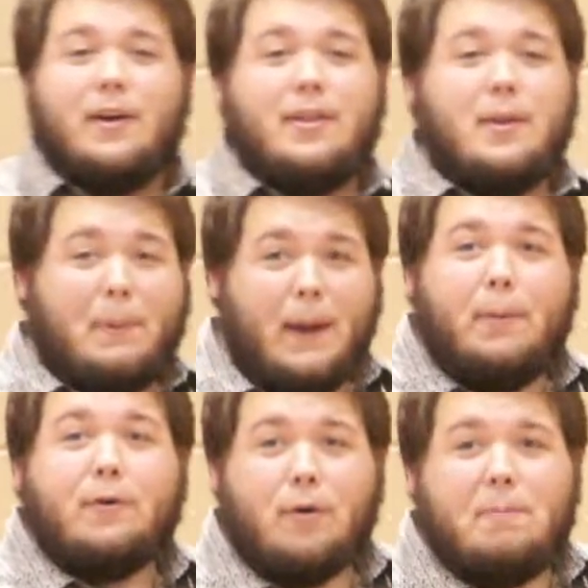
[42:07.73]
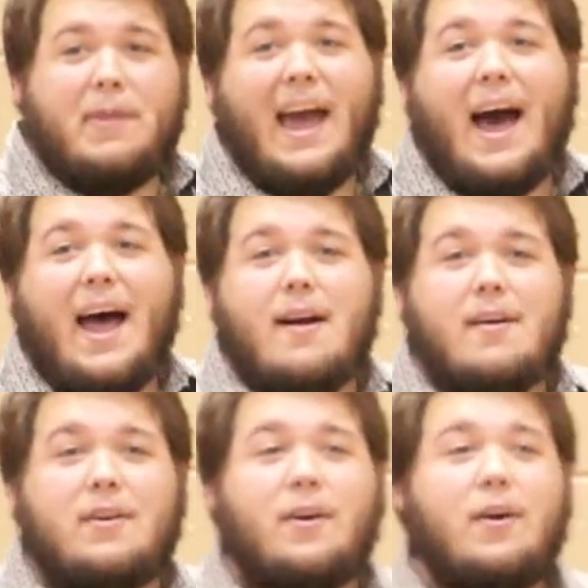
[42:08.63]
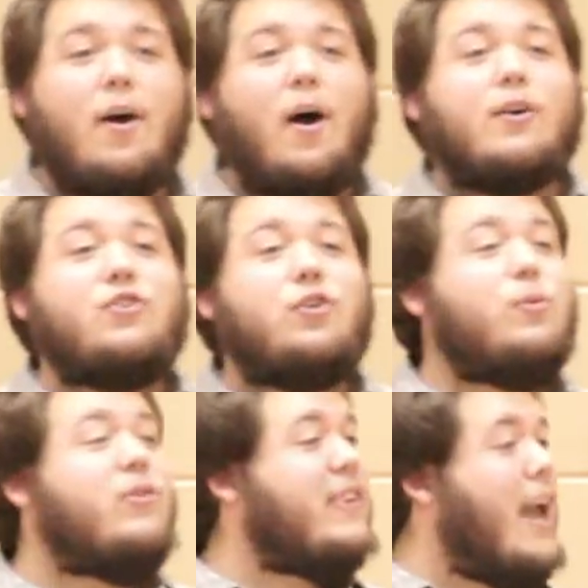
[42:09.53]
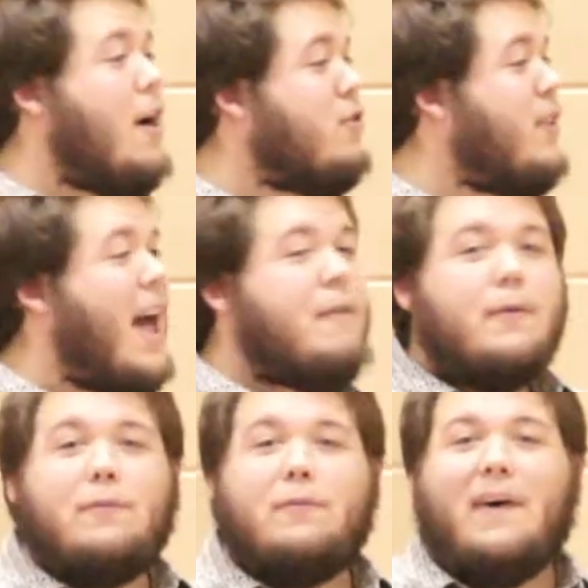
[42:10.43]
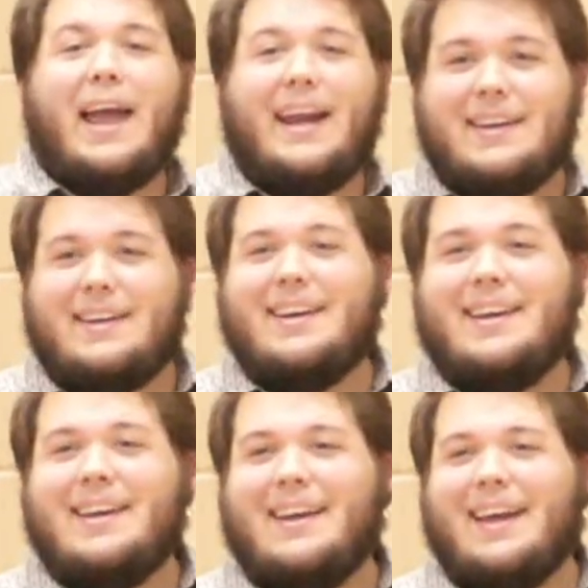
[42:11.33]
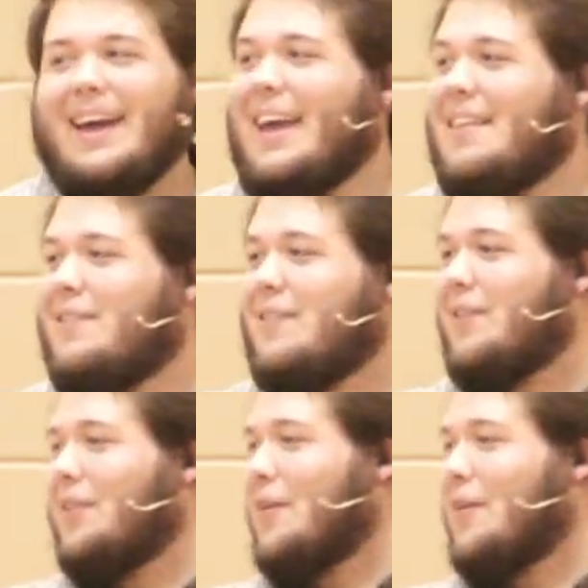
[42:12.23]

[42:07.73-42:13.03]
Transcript: the people group they hired, are too scared to ever fight against the